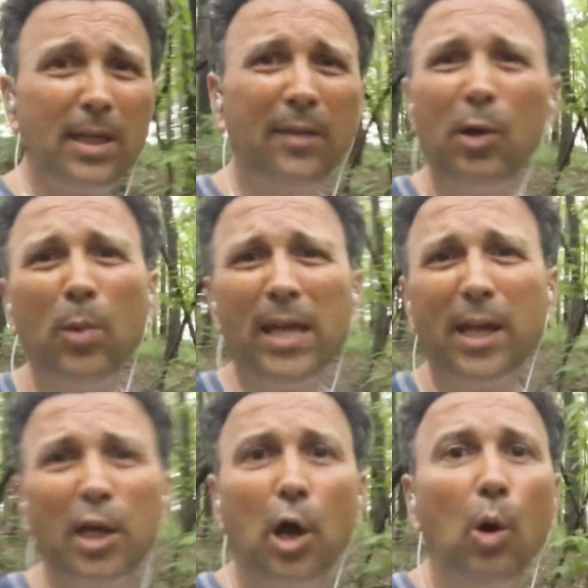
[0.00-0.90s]
and then we
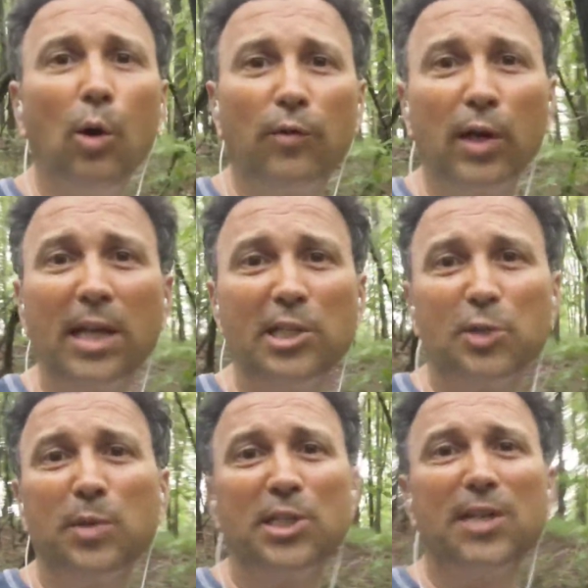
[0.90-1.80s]
can go over any
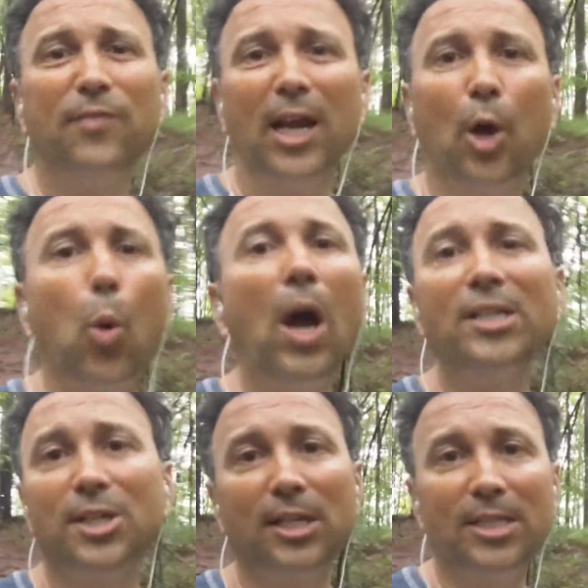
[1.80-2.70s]
specific
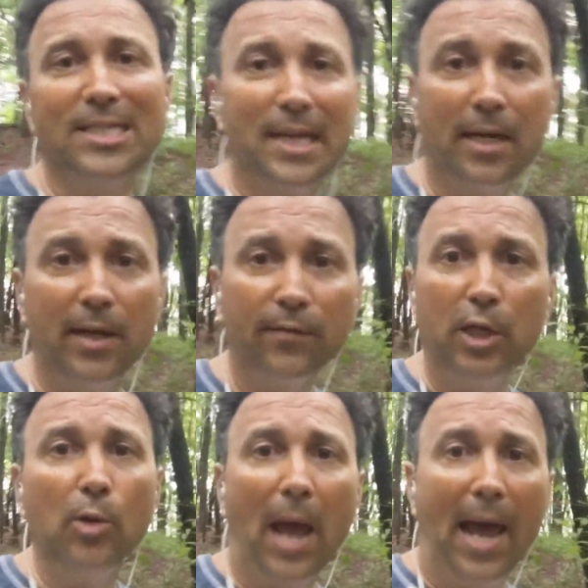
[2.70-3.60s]
questions any
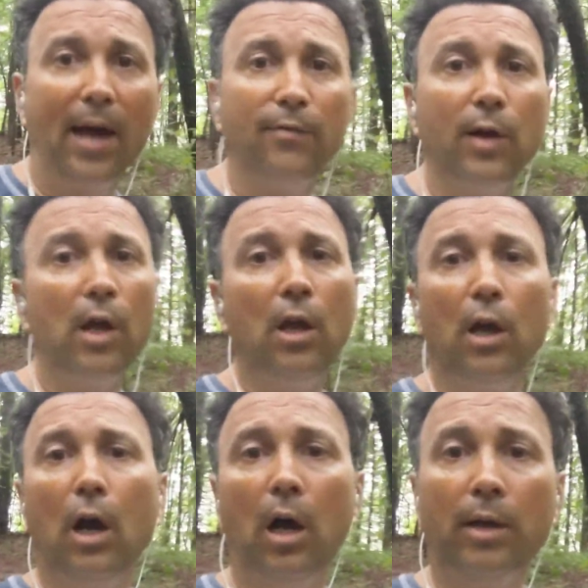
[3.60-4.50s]
of you have
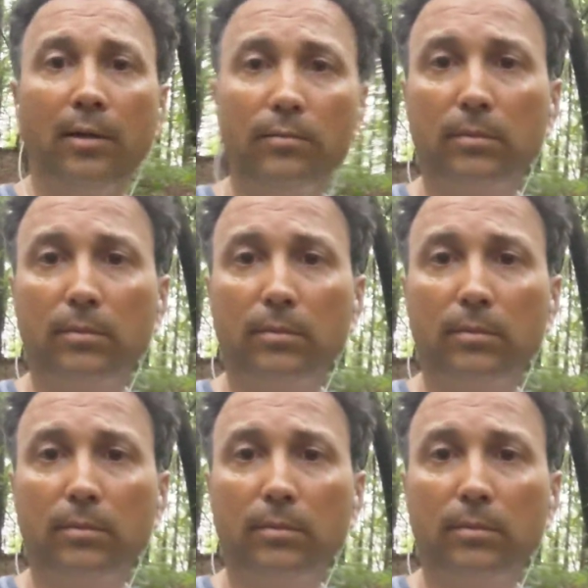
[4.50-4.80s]
on